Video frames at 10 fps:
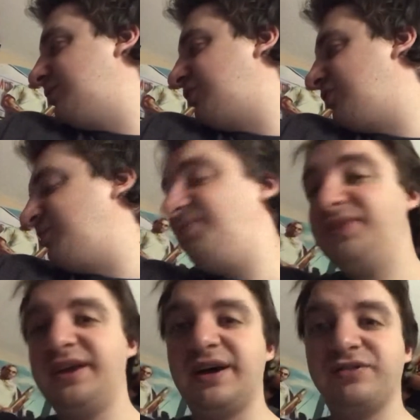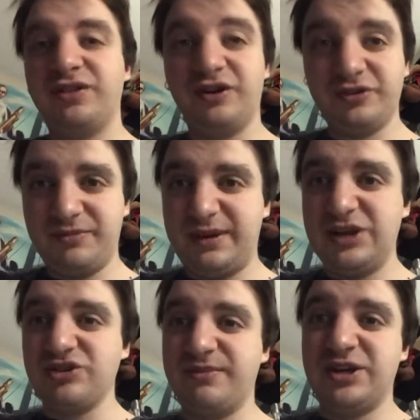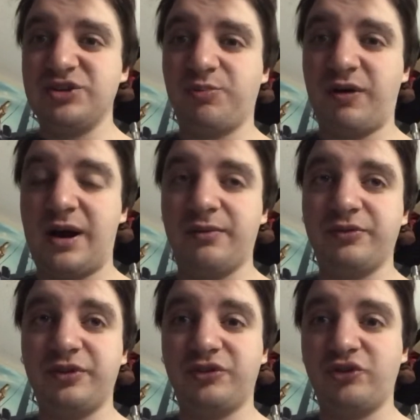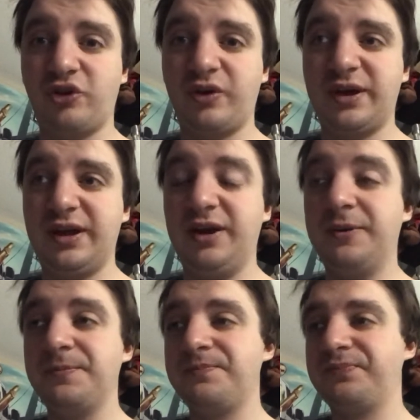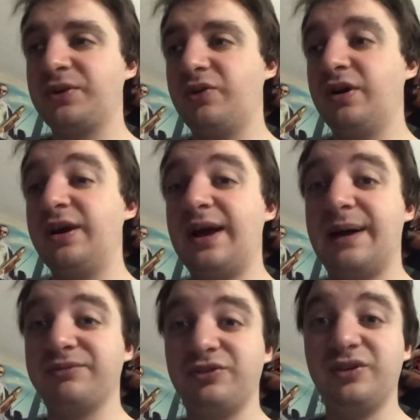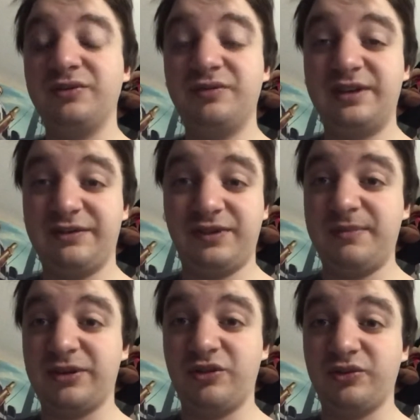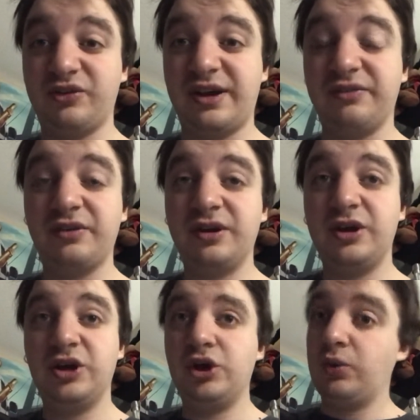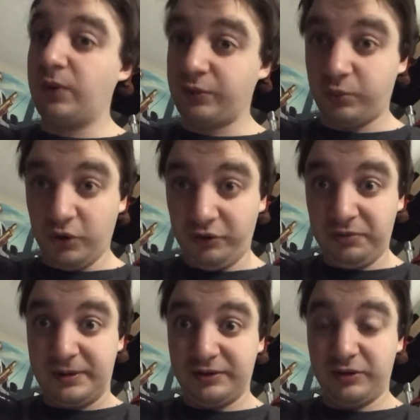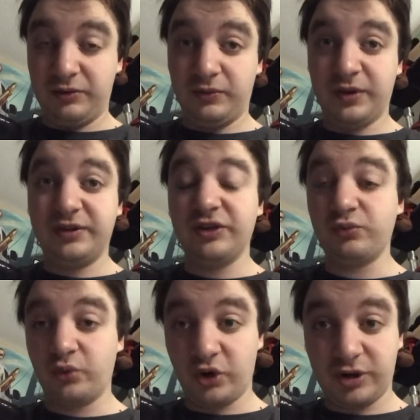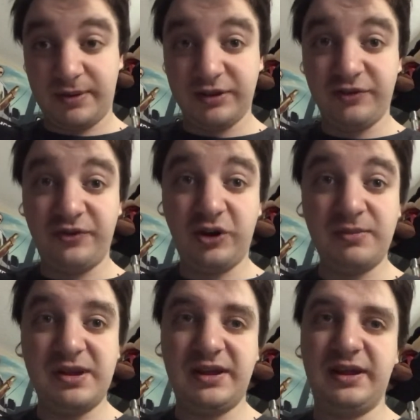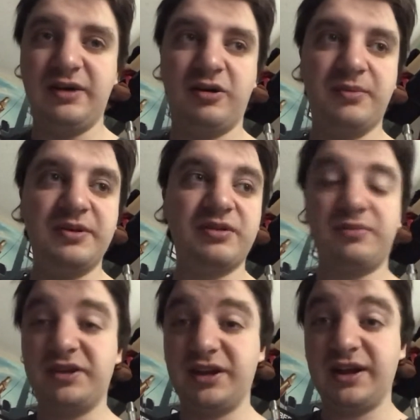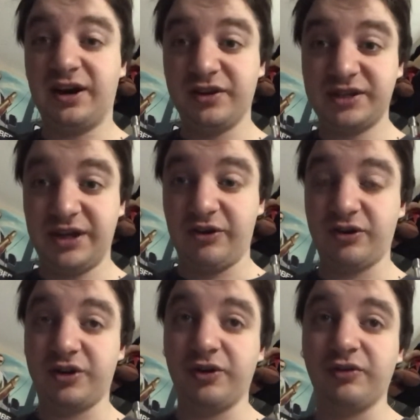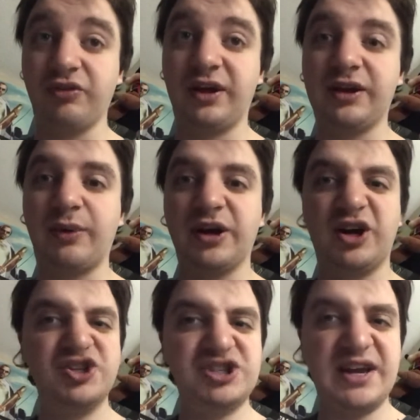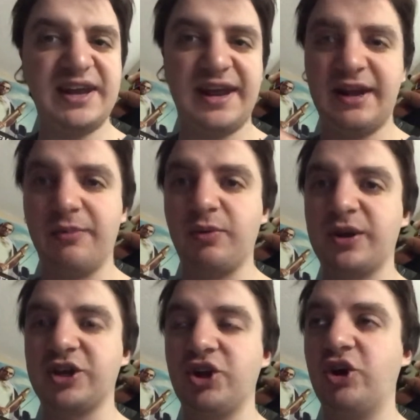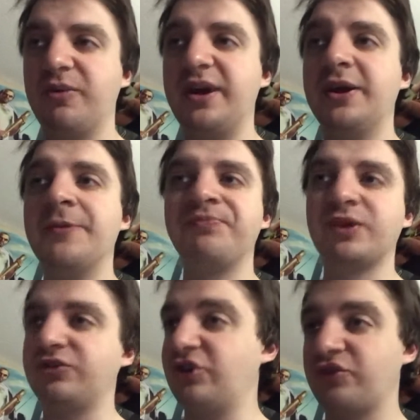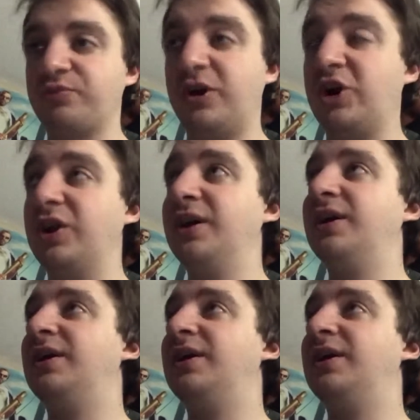So yeah, those are major problems. The story, it absolutely definitely makes no sense. What does work about the film, is some of the other characters like Qui-Gon Jinn and Obi-Wan Kenobi, Darth Maul,